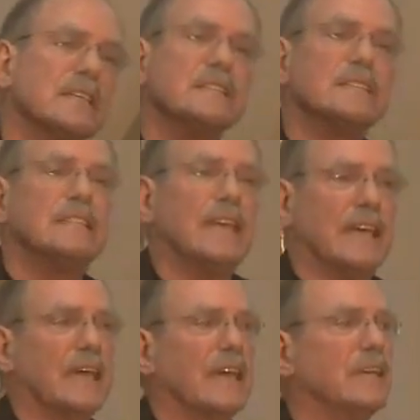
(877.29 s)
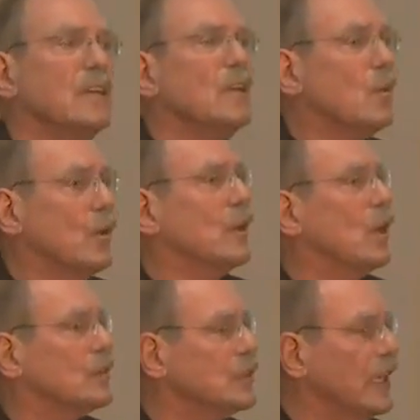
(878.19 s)
is the decade where it
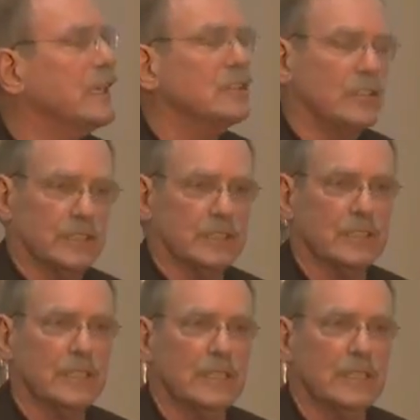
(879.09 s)
all changes.